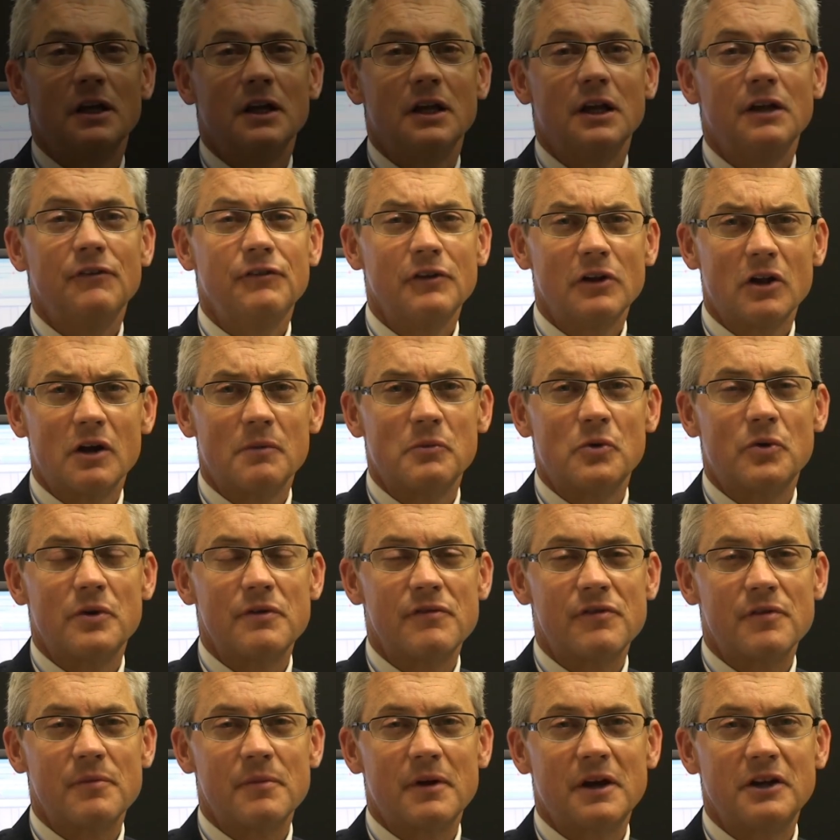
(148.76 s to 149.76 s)
If you'd like more
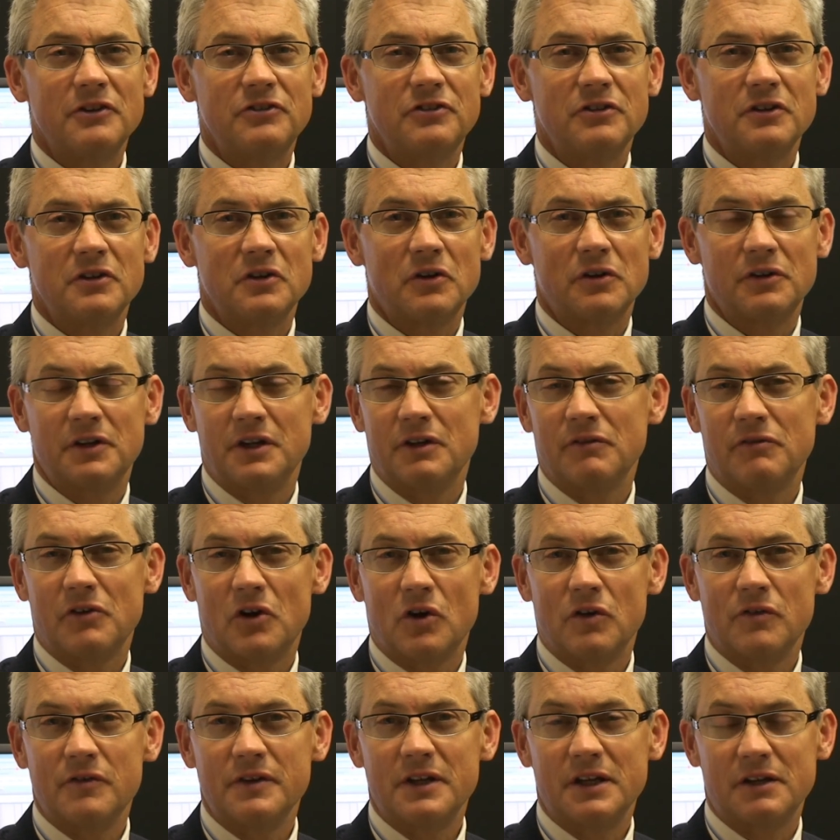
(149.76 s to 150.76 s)
information on the
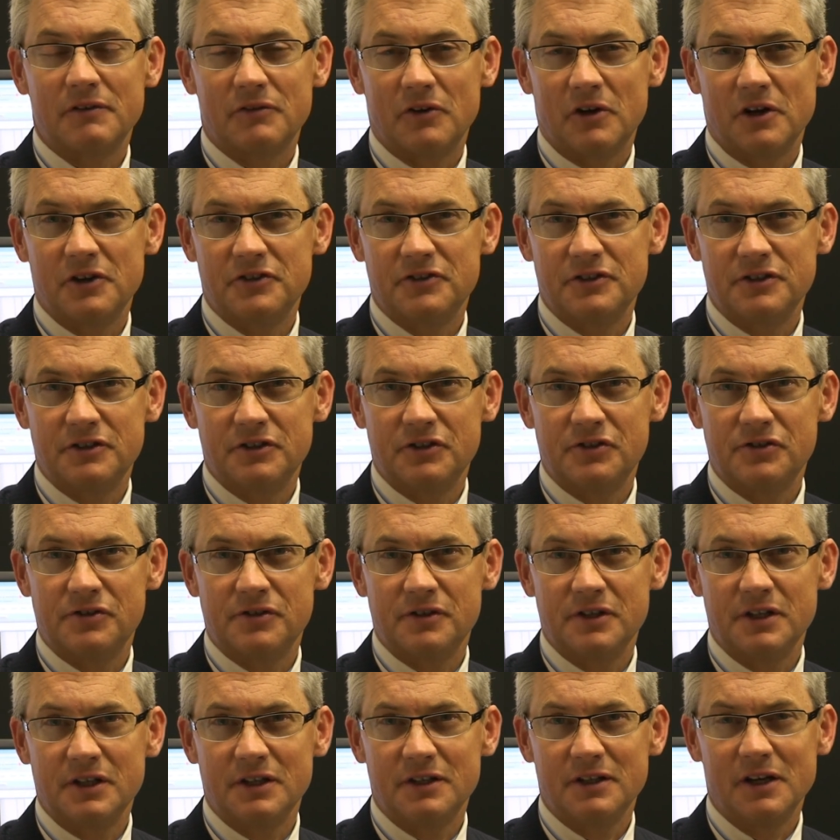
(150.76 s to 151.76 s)
evolving advice
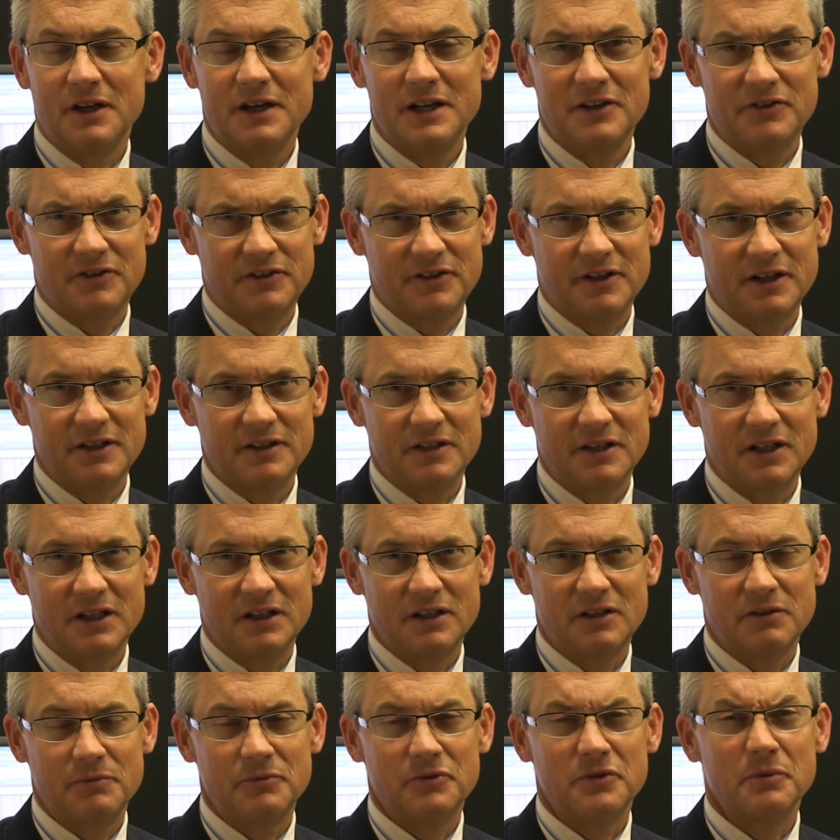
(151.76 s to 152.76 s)
industry, don't hesitate to hit
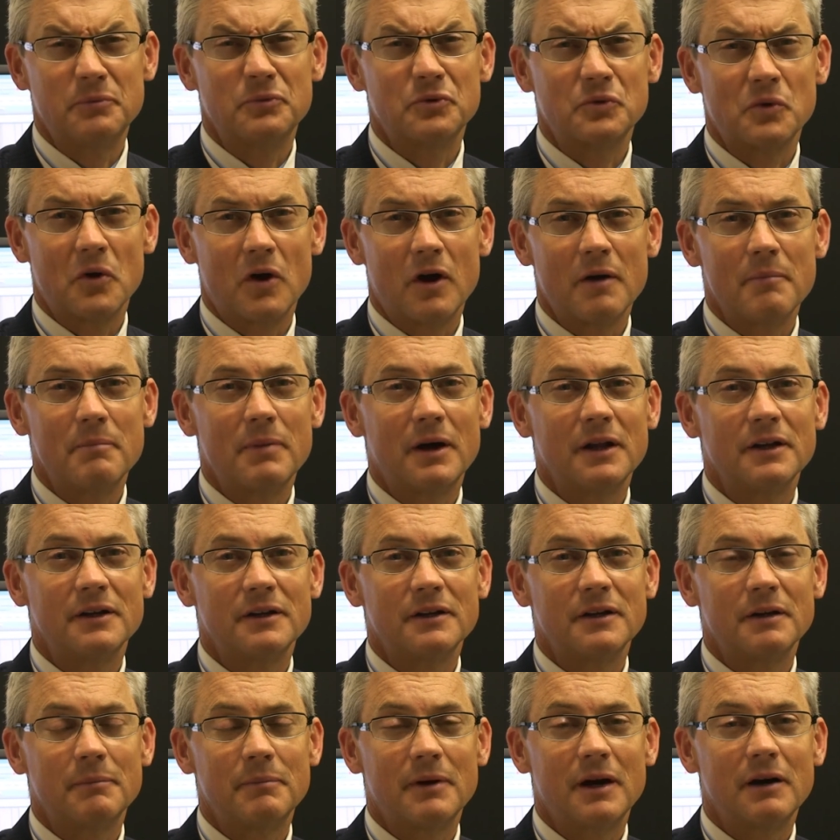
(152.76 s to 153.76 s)
the subscribe
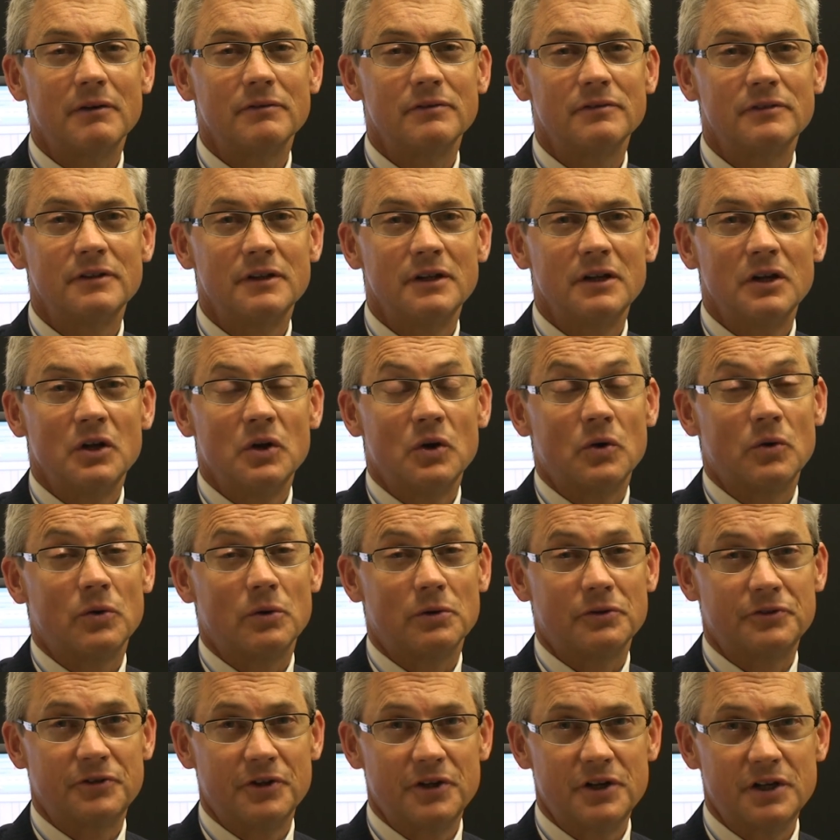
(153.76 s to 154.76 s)
button above. Or
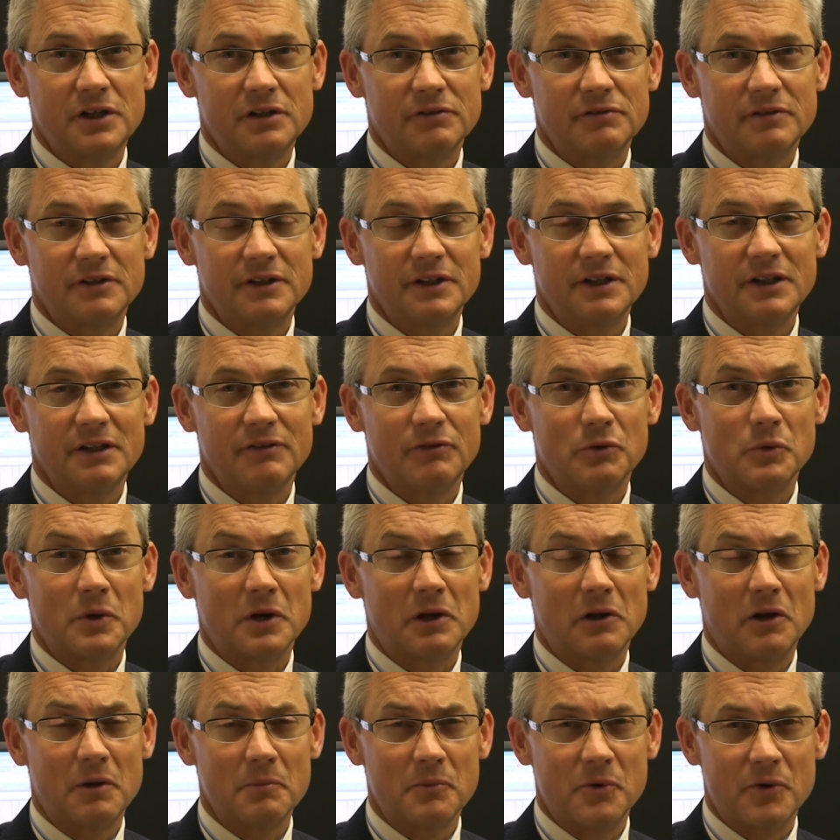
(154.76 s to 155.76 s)
alternatively, if you want a
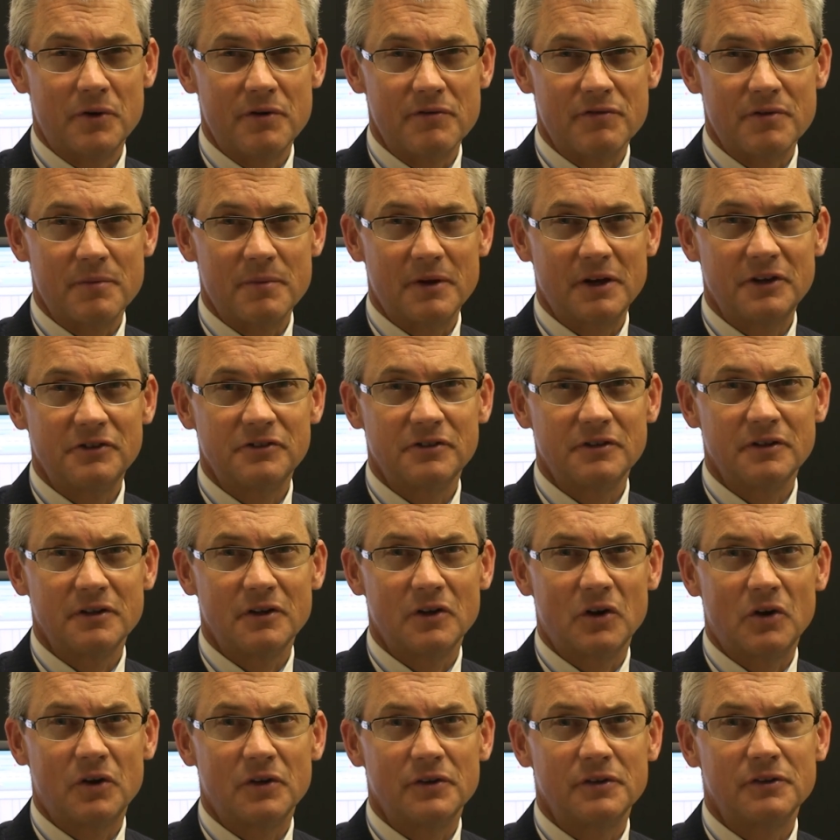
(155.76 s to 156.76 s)
lot more information
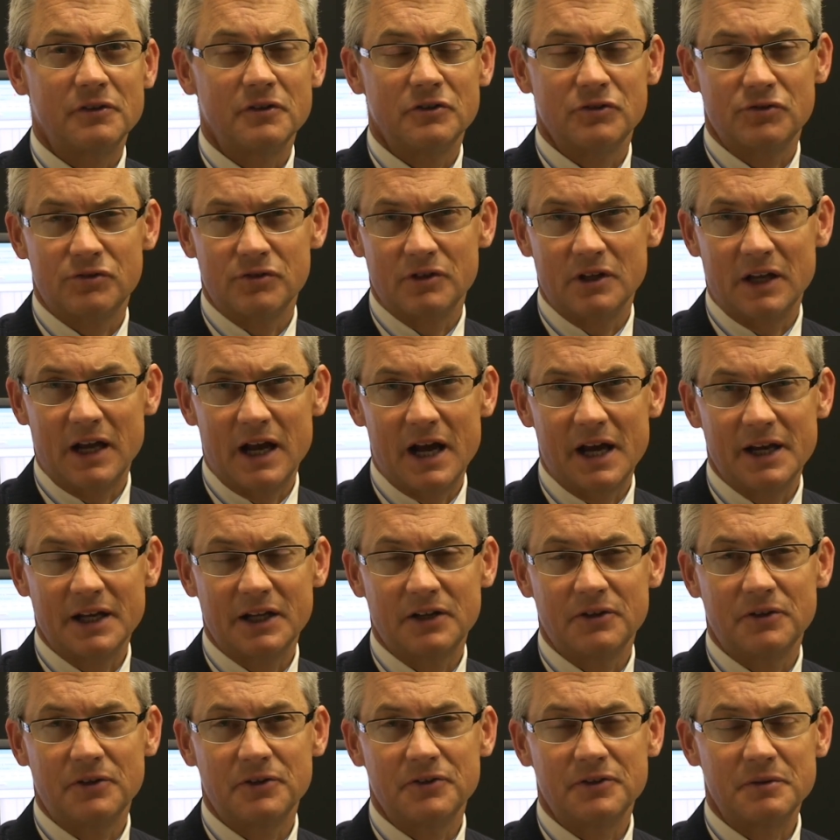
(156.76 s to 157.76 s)
on
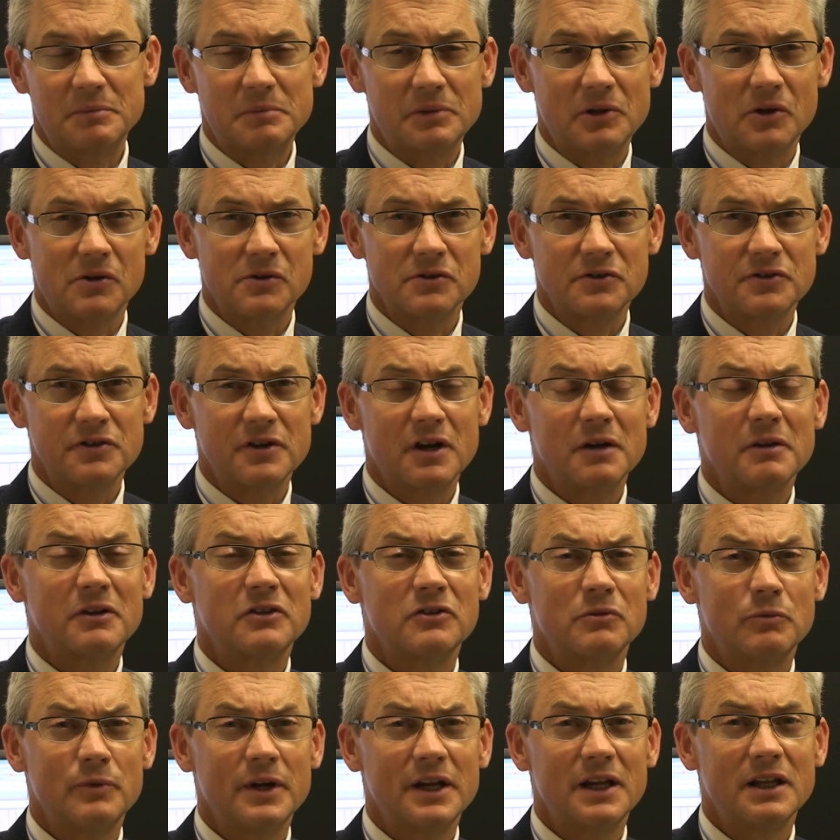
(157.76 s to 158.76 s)
articles and blogs that I
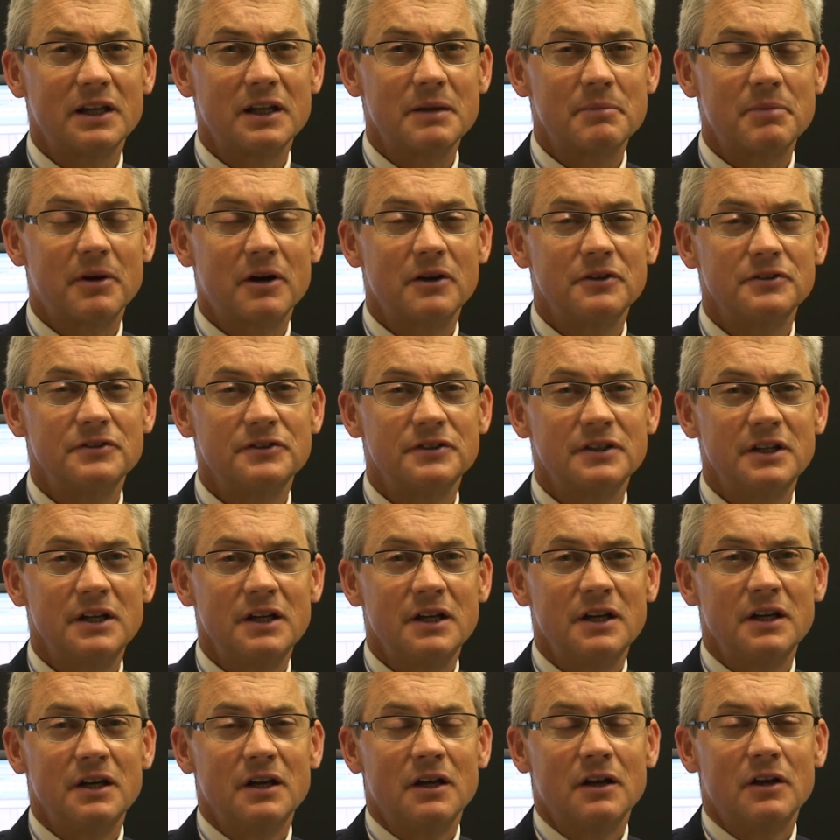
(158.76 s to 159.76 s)
regularly post,
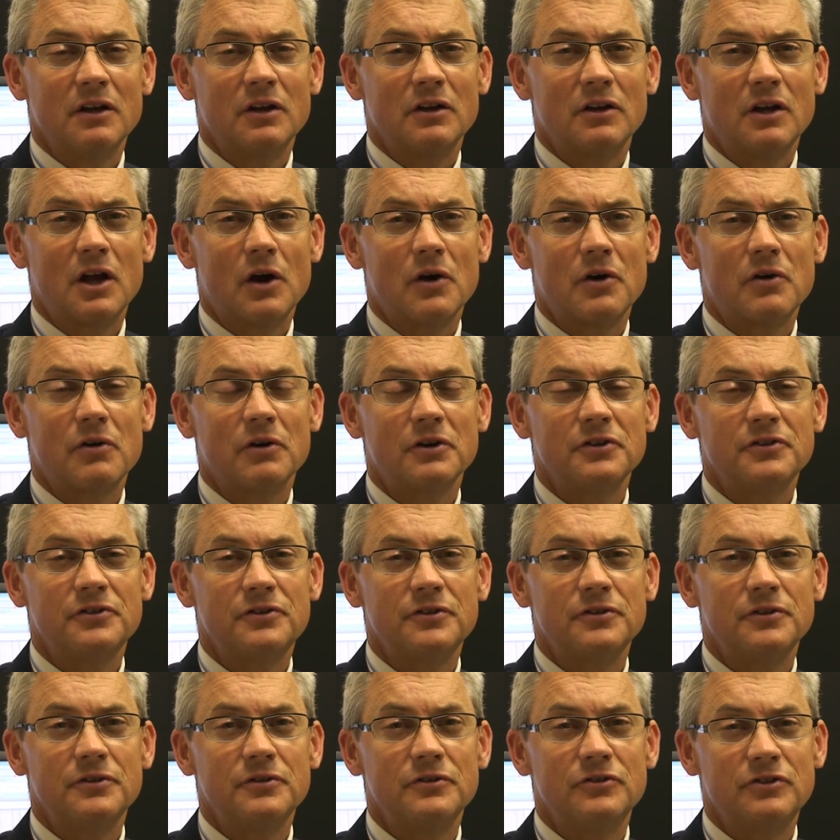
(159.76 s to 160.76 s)
go across
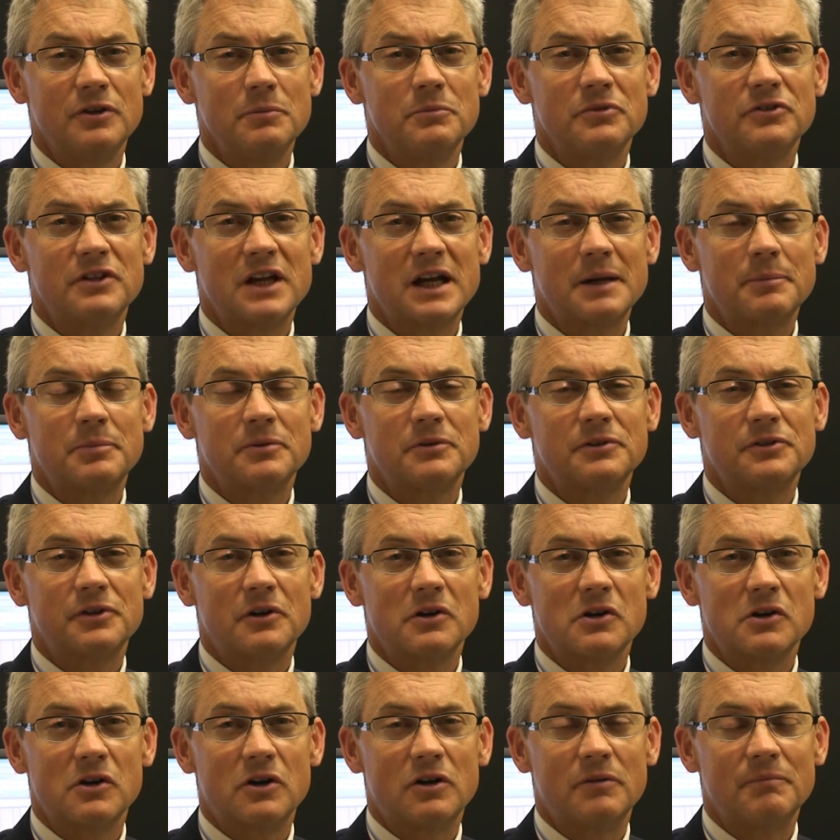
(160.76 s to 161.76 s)
to
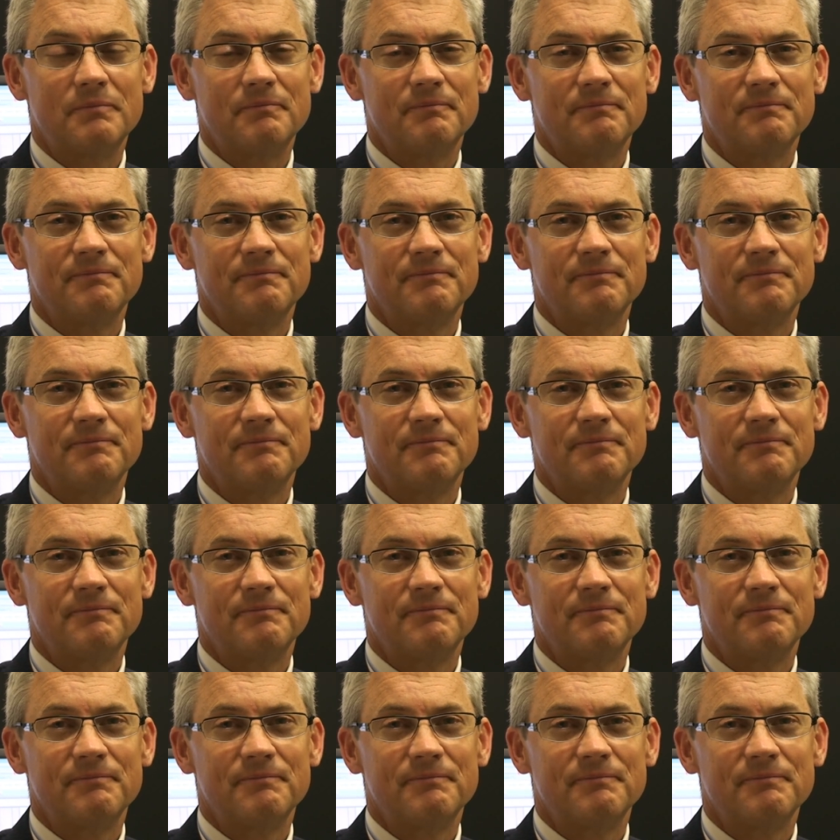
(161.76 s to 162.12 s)
jimstackpool.com.